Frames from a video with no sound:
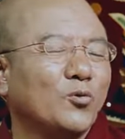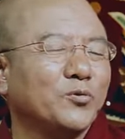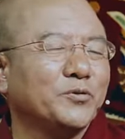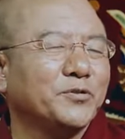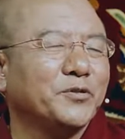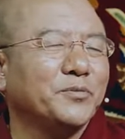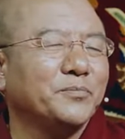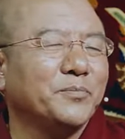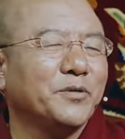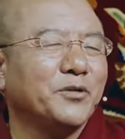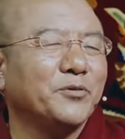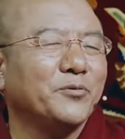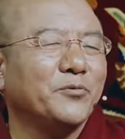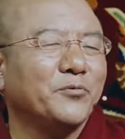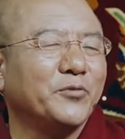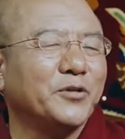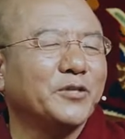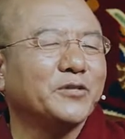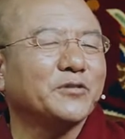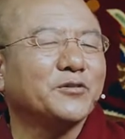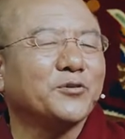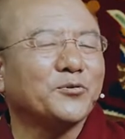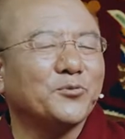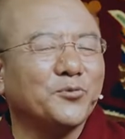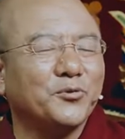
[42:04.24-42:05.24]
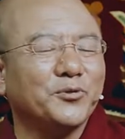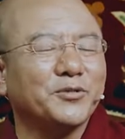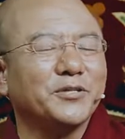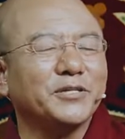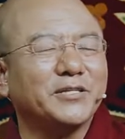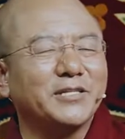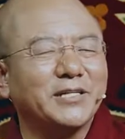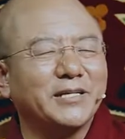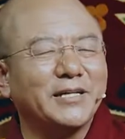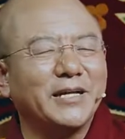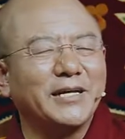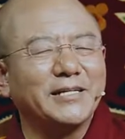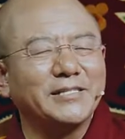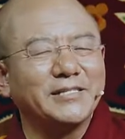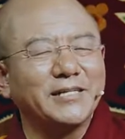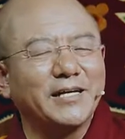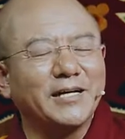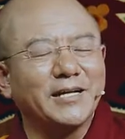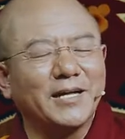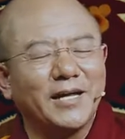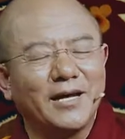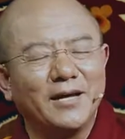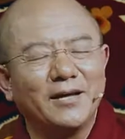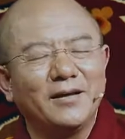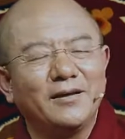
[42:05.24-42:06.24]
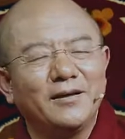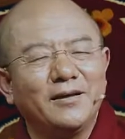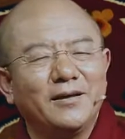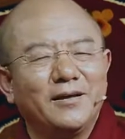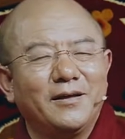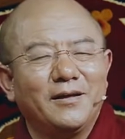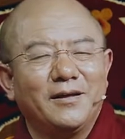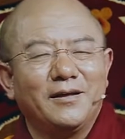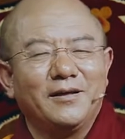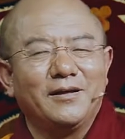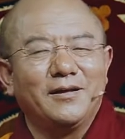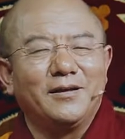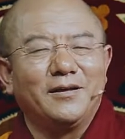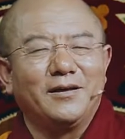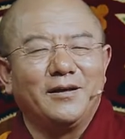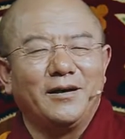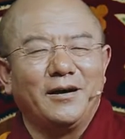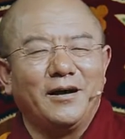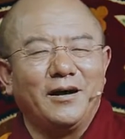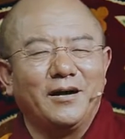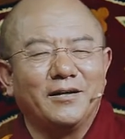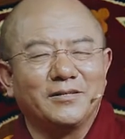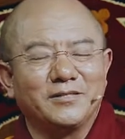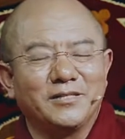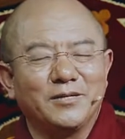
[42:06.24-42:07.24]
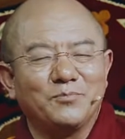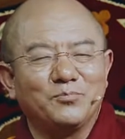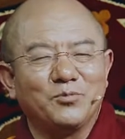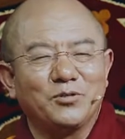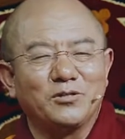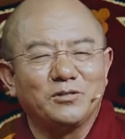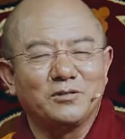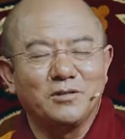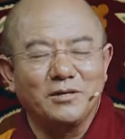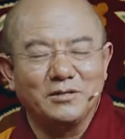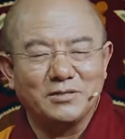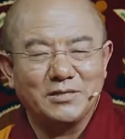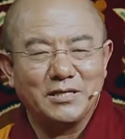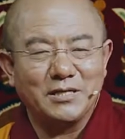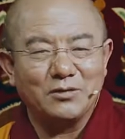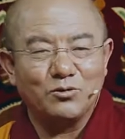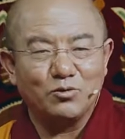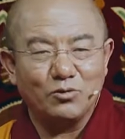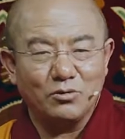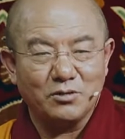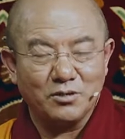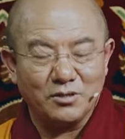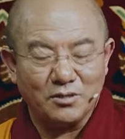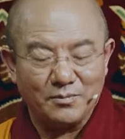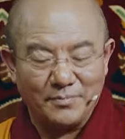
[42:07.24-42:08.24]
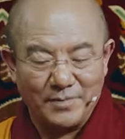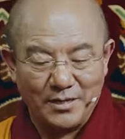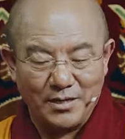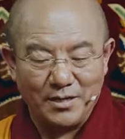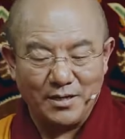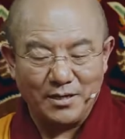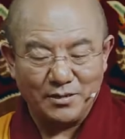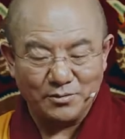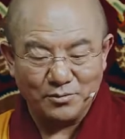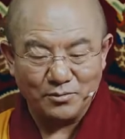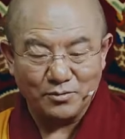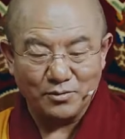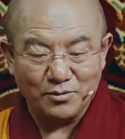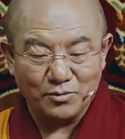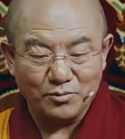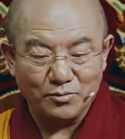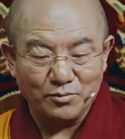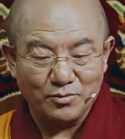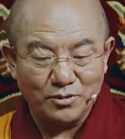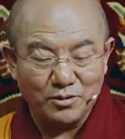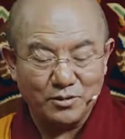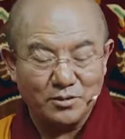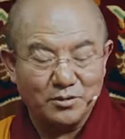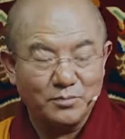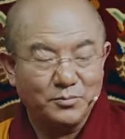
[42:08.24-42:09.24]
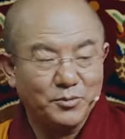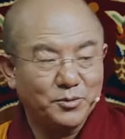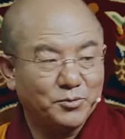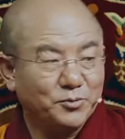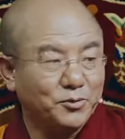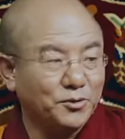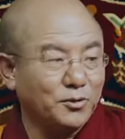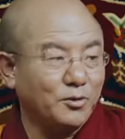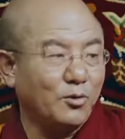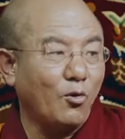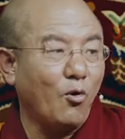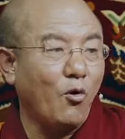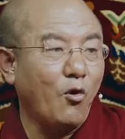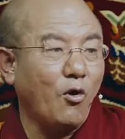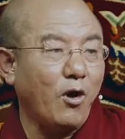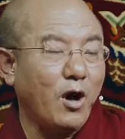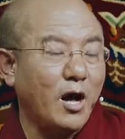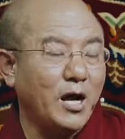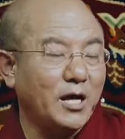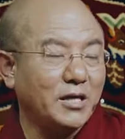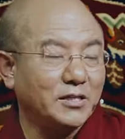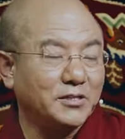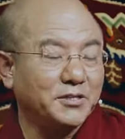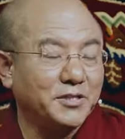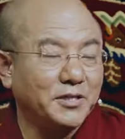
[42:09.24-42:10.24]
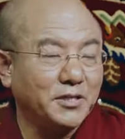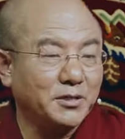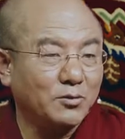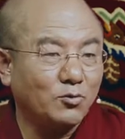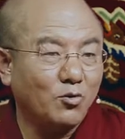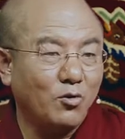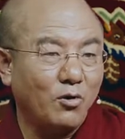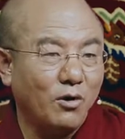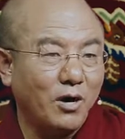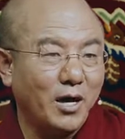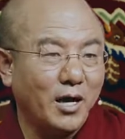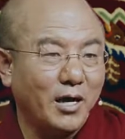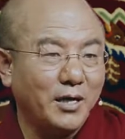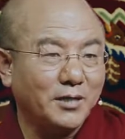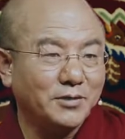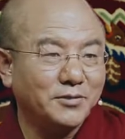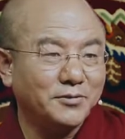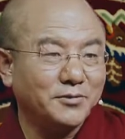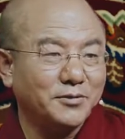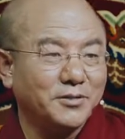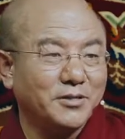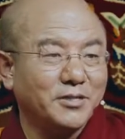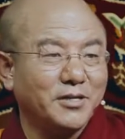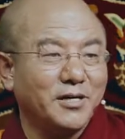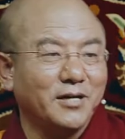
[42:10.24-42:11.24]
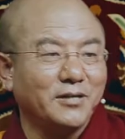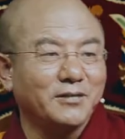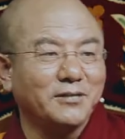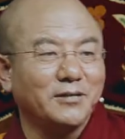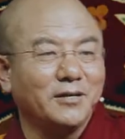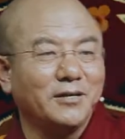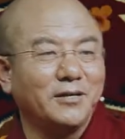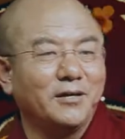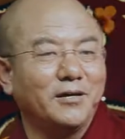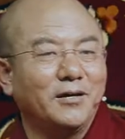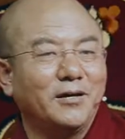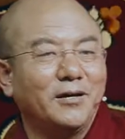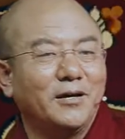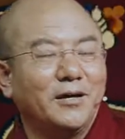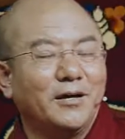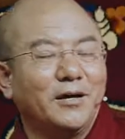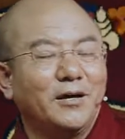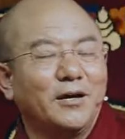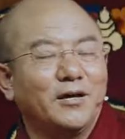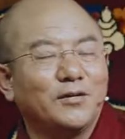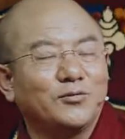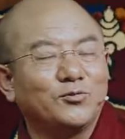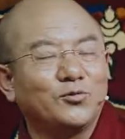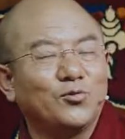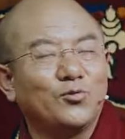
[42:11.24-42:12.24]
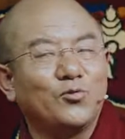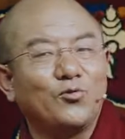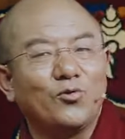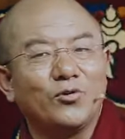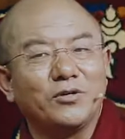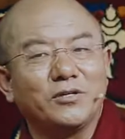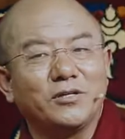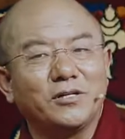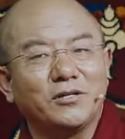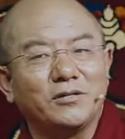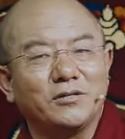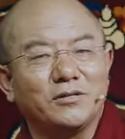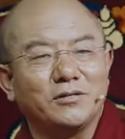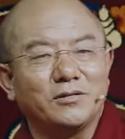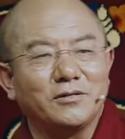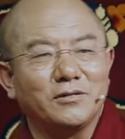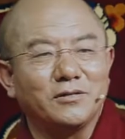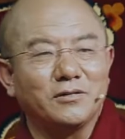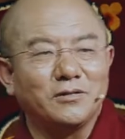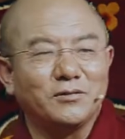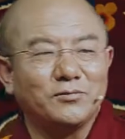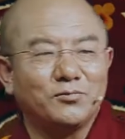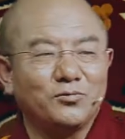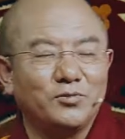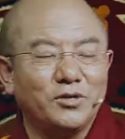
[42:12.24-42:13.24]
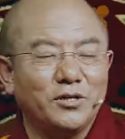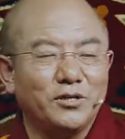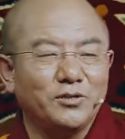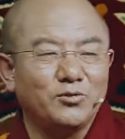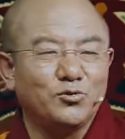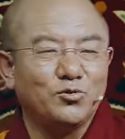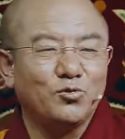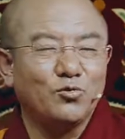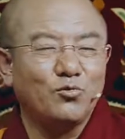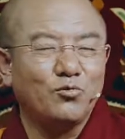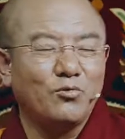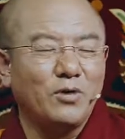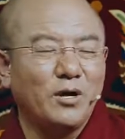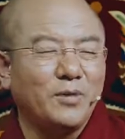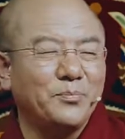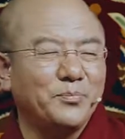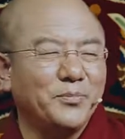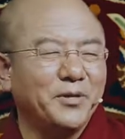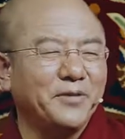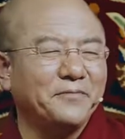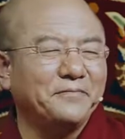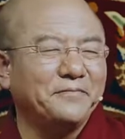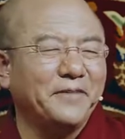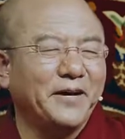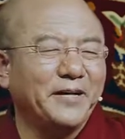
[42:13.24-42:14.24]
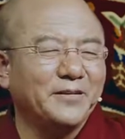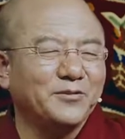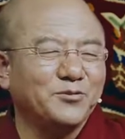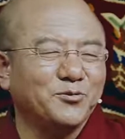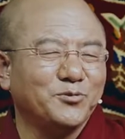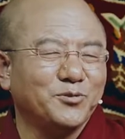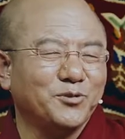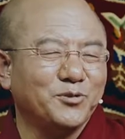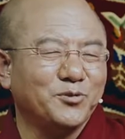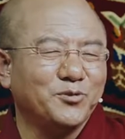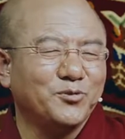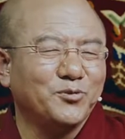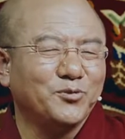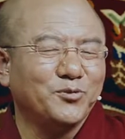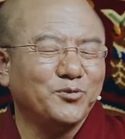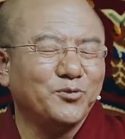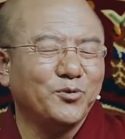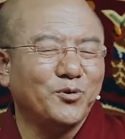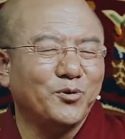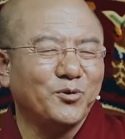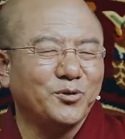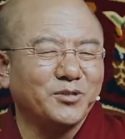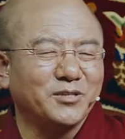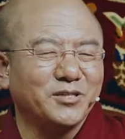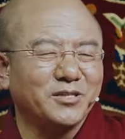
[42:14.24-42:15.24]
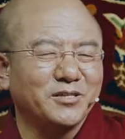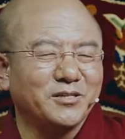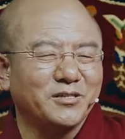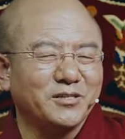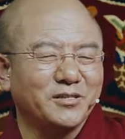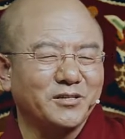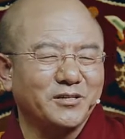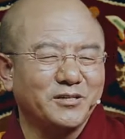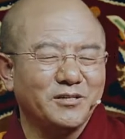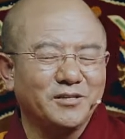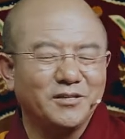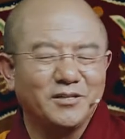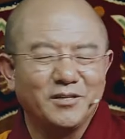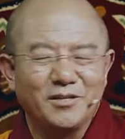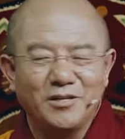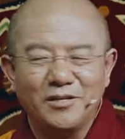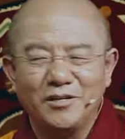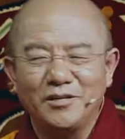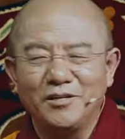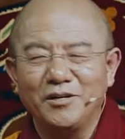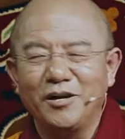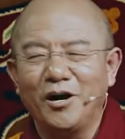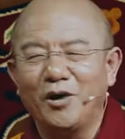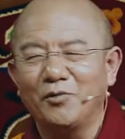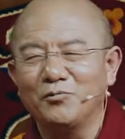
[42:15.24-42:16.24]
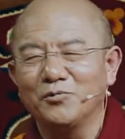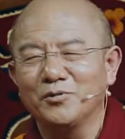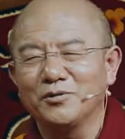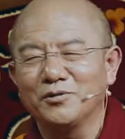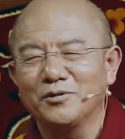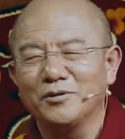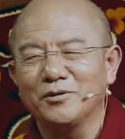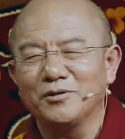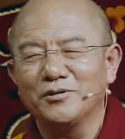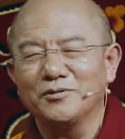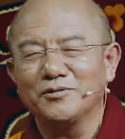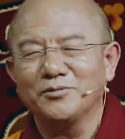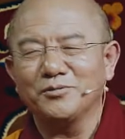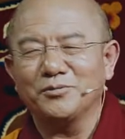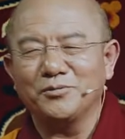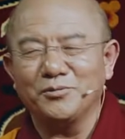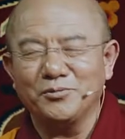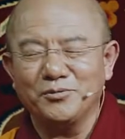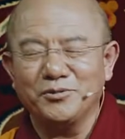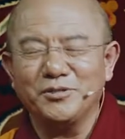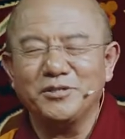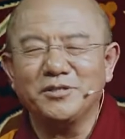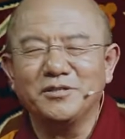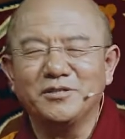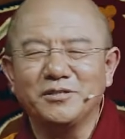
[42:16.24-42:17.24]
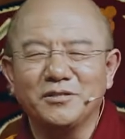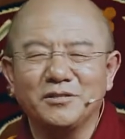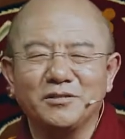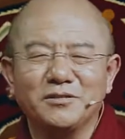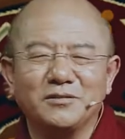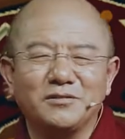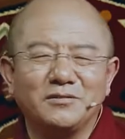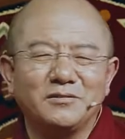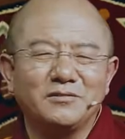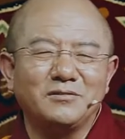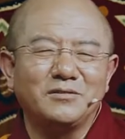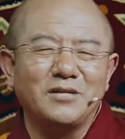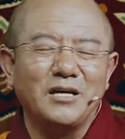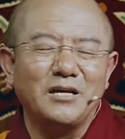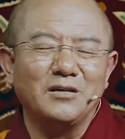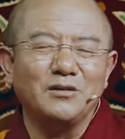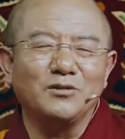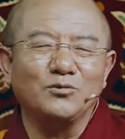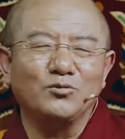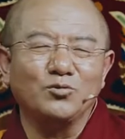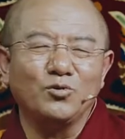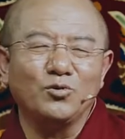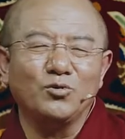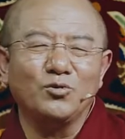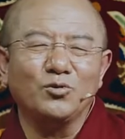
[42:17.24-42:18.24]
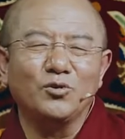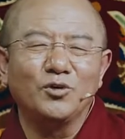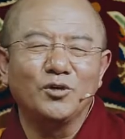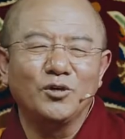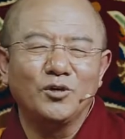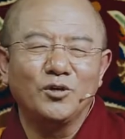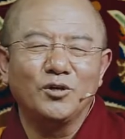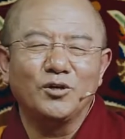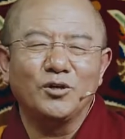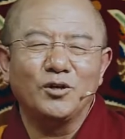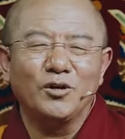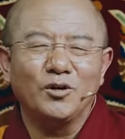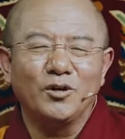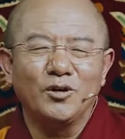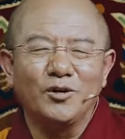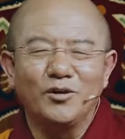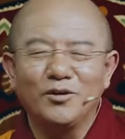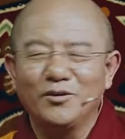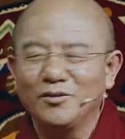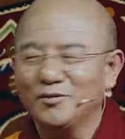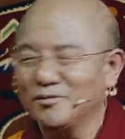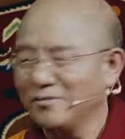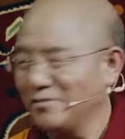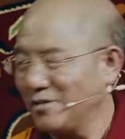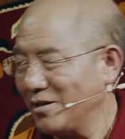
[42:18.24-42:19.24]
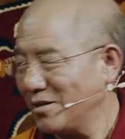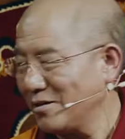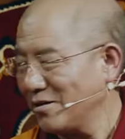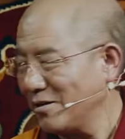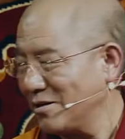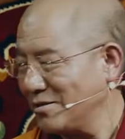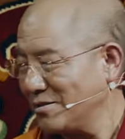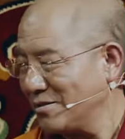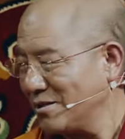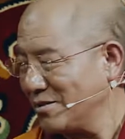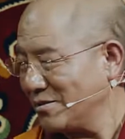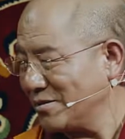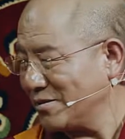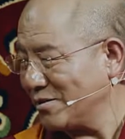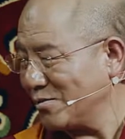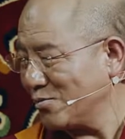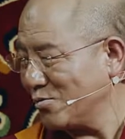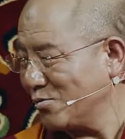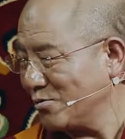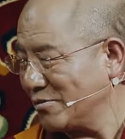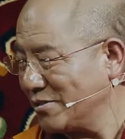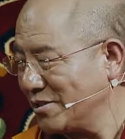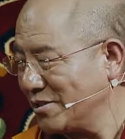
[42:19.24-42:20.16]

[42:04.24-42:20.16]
of you who never studied Madhyamika, or the ones who never really studied anything on the subject of emptiness, you probably are completely confused by now. For those of you who've studied Madhyamika or had some